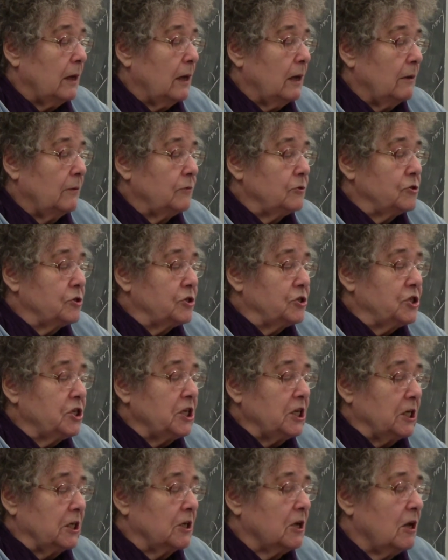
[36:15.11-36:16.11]
There's a
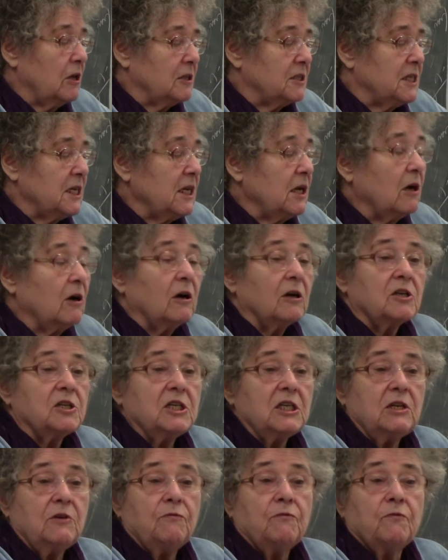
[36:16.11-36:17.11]
gene called
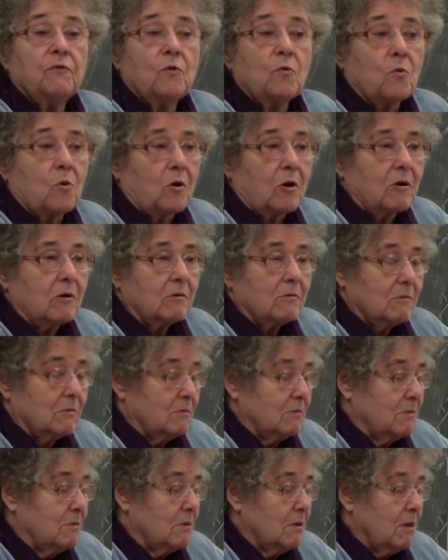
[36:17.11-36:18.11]
DRD4.
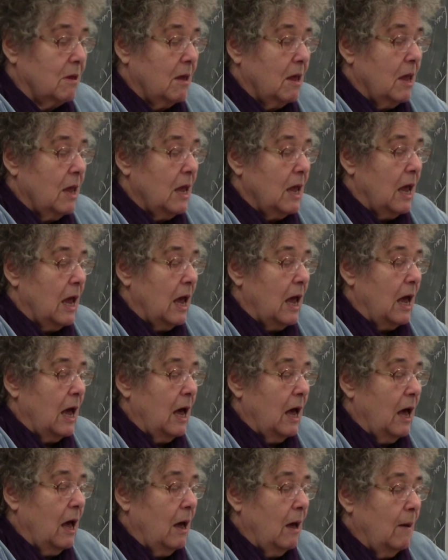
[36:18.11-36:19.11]

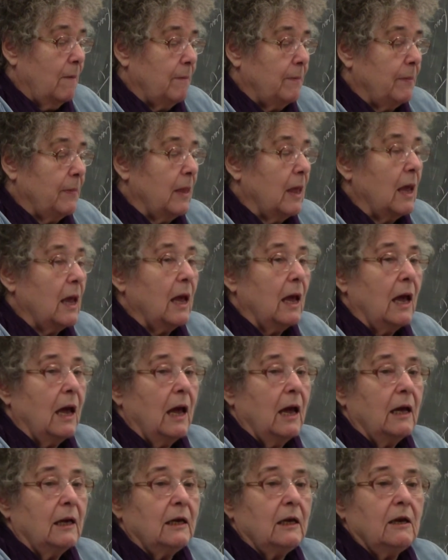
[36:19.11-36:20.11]

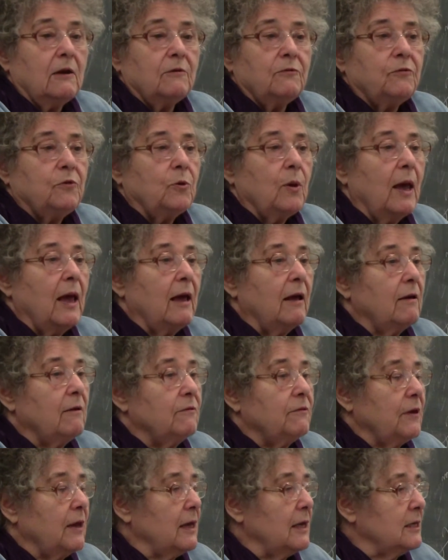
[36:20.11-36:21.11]
And if you
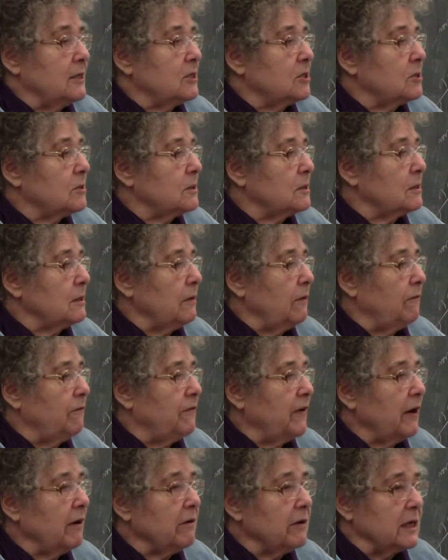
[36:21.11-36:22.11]
have
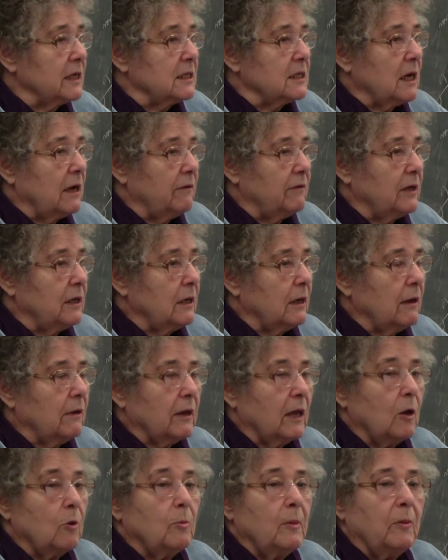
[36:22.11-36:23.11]
a variant of it,
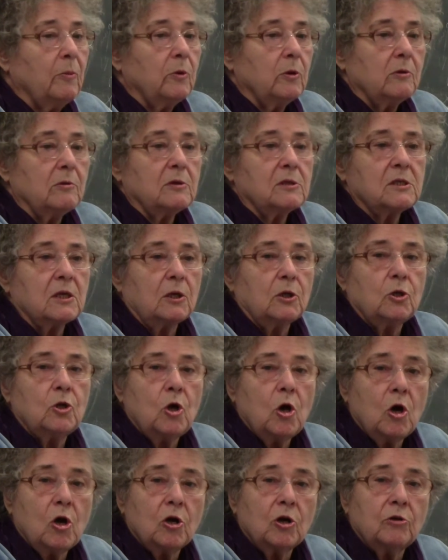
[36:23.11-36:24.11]
I can't remember whether it's a
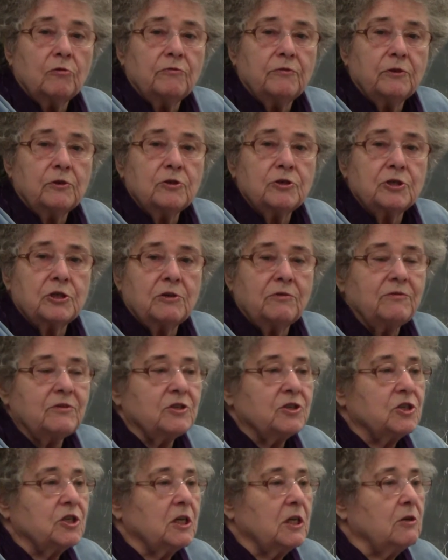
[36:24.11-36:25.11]
longer version
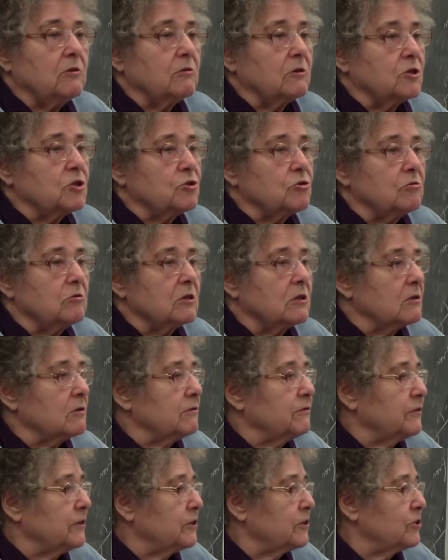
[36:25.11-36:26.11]
of the gene or a
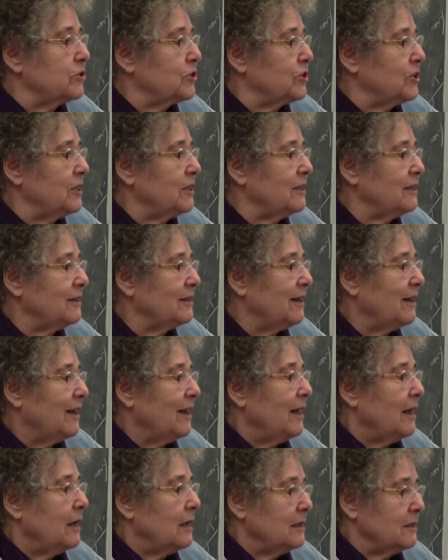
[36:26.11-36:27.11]
shorter version,
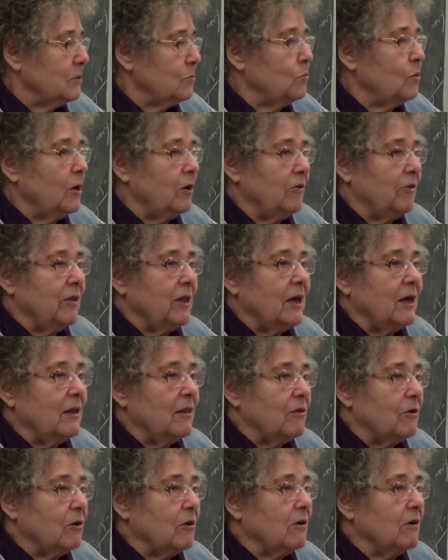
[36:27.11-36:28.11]
it's one or the
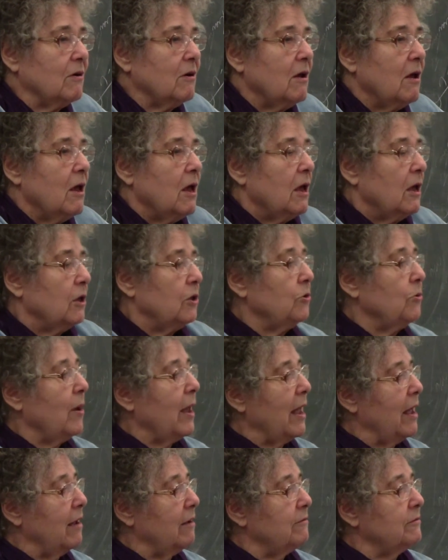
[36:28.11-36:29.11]
other, you
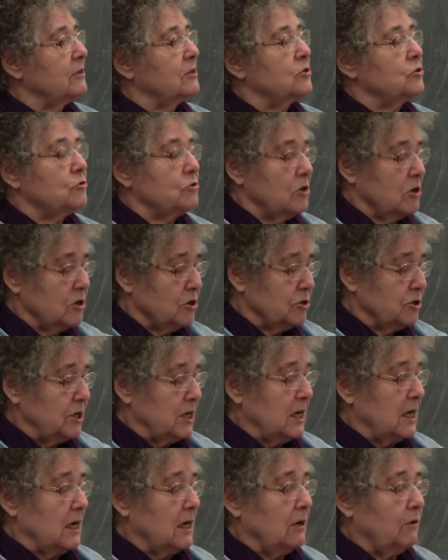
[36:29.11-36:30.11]
have a stronger
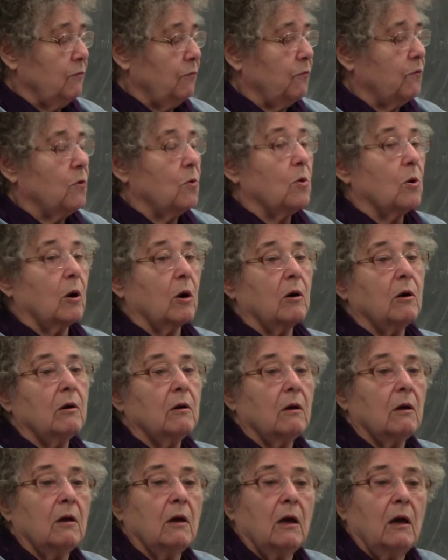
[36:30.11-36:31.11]
need
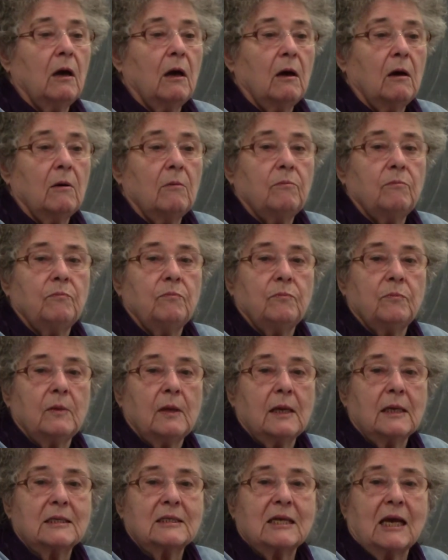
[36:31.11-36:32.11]
for
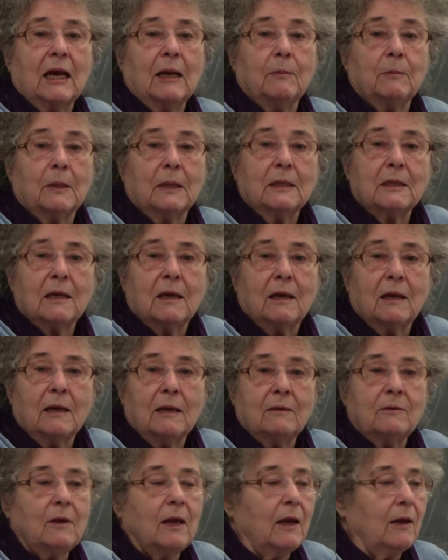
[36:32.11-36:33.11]
excitement
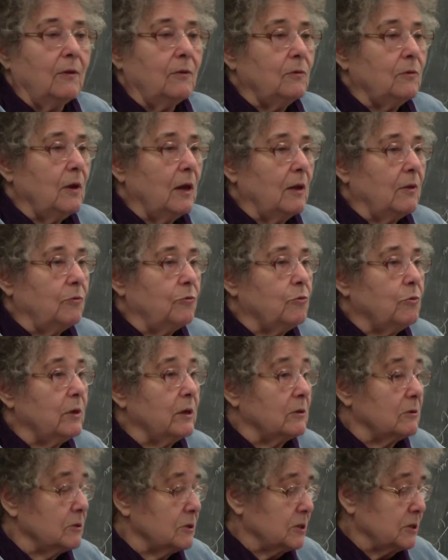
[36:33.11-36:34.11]
and
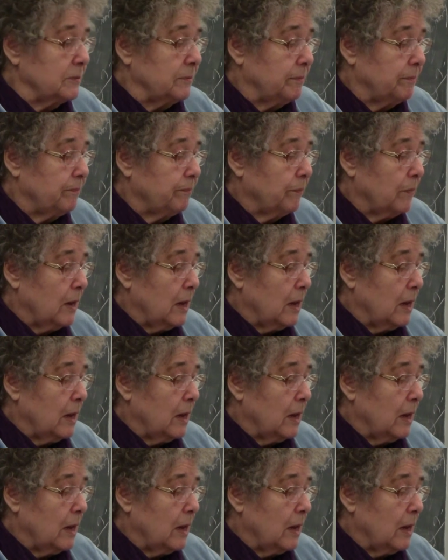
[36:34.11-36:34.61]
thrills.